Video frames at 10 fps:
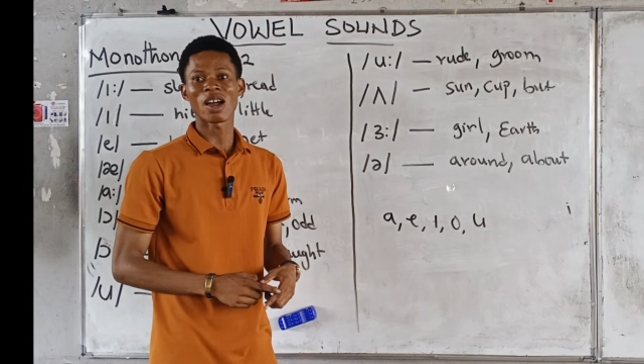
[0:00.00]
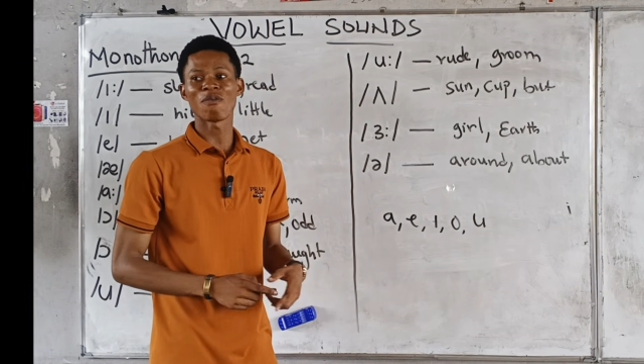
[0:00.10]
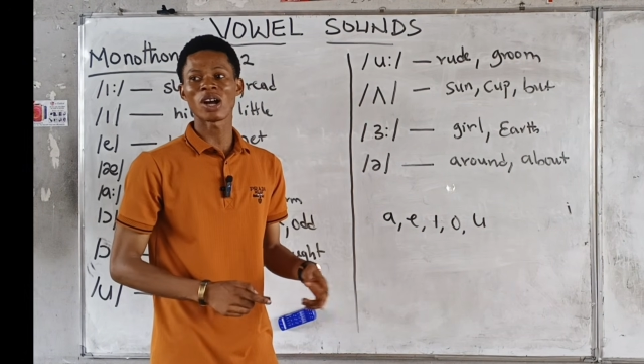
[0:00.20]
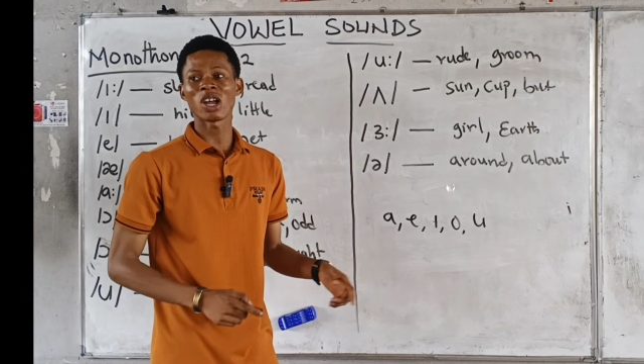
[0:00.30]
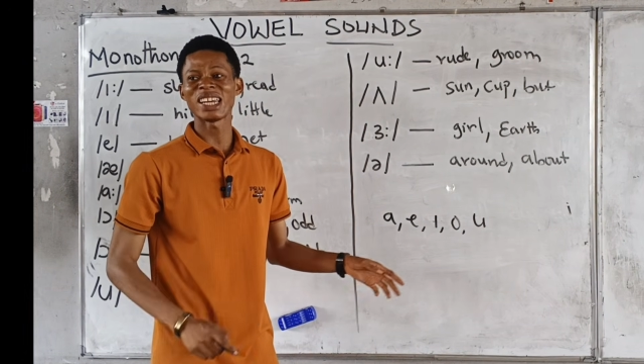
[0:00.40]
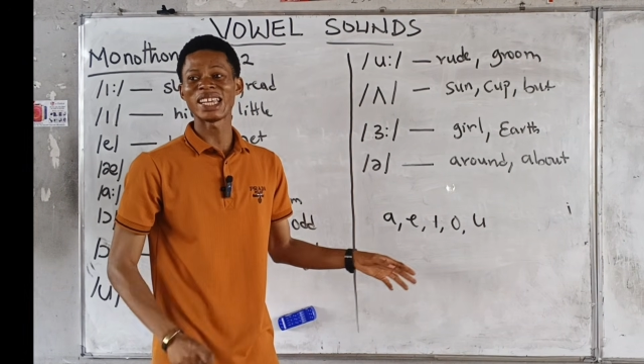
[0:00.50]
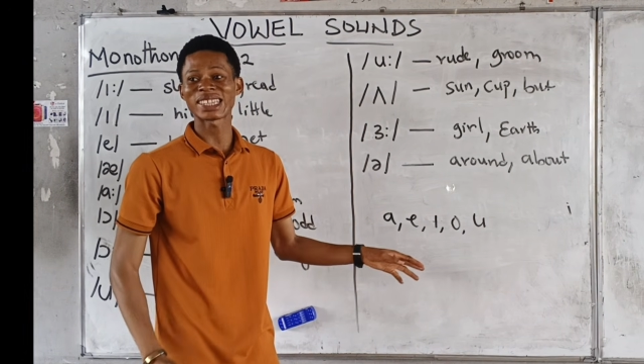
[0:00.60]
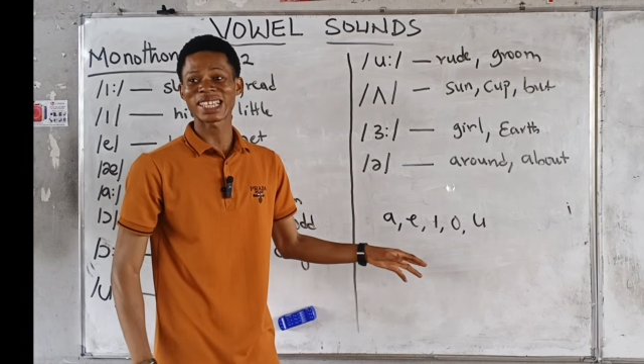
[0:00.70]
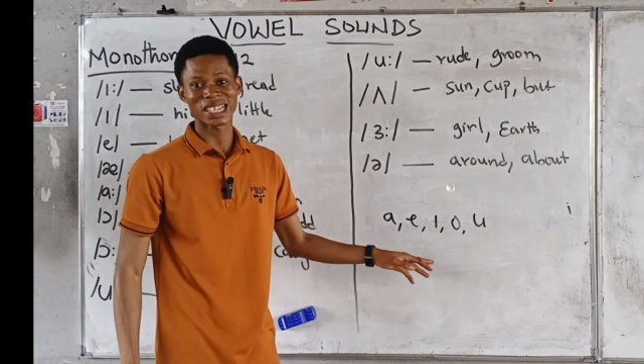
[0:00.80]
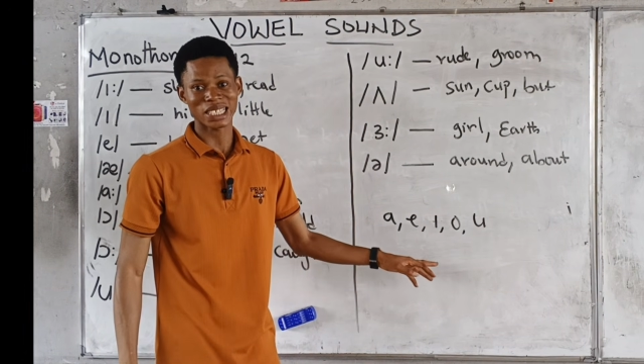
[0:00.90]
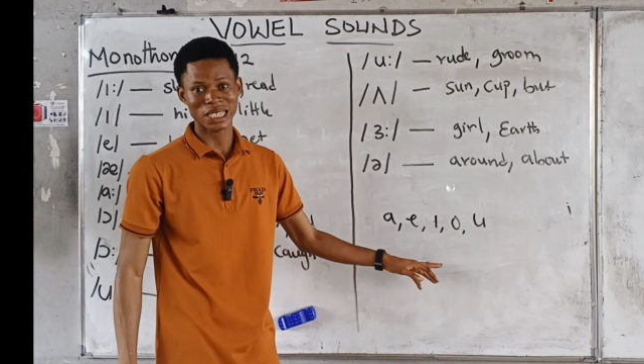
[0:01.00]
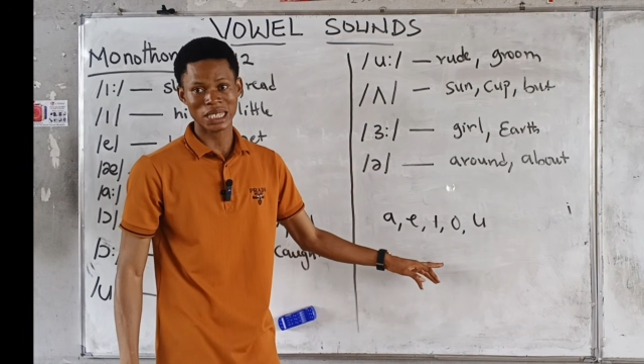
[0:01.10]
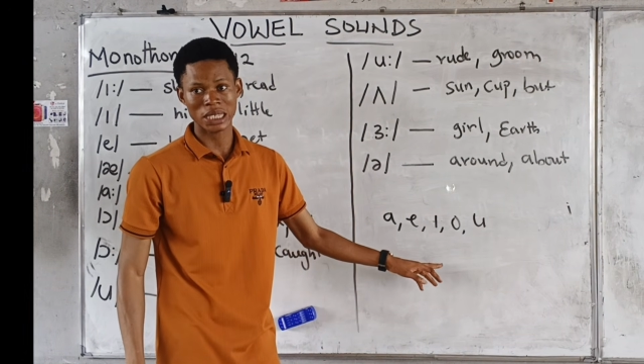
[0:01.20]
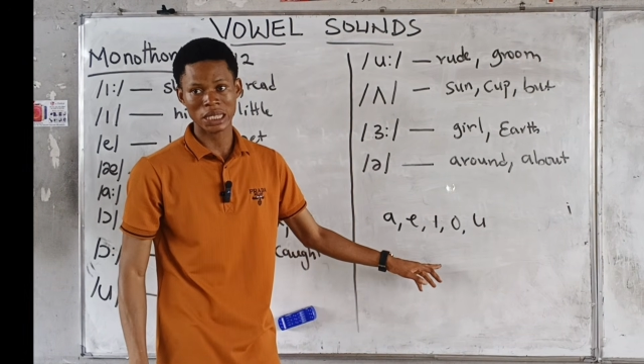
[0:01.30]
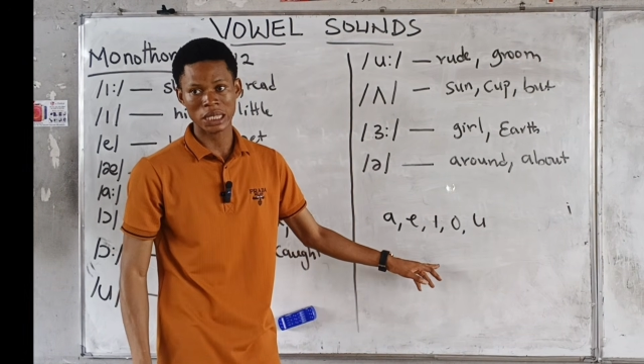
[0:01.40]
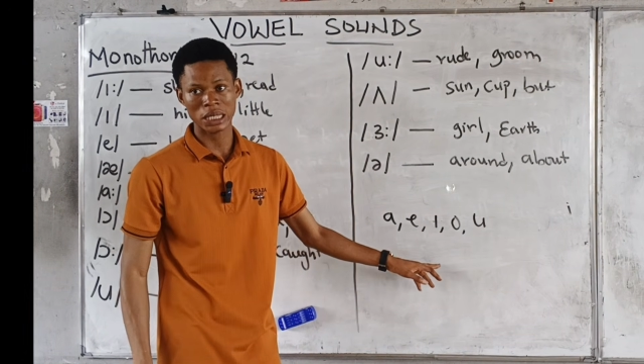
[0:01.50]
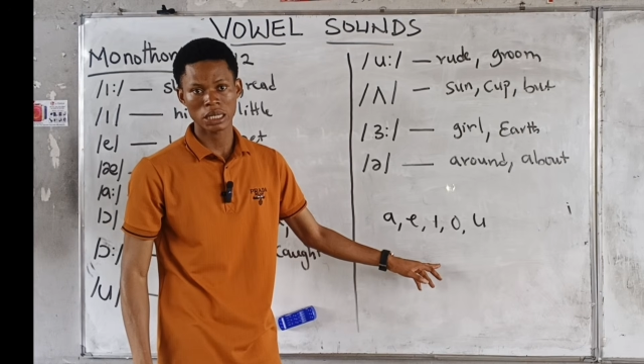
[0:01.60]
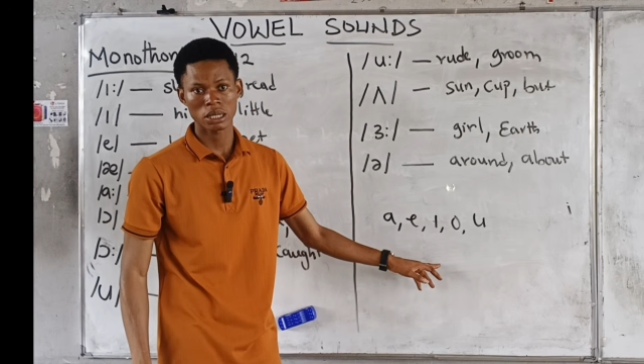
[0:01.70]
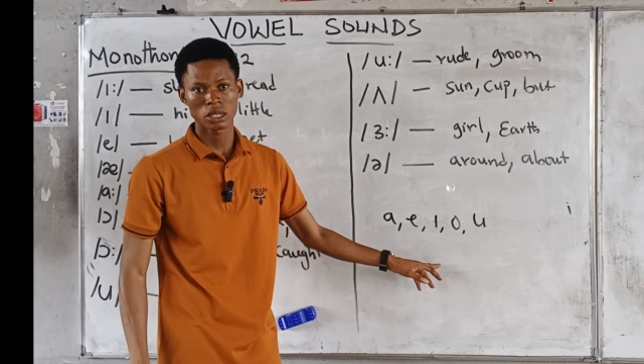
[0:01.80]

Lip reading: they are vowel letters.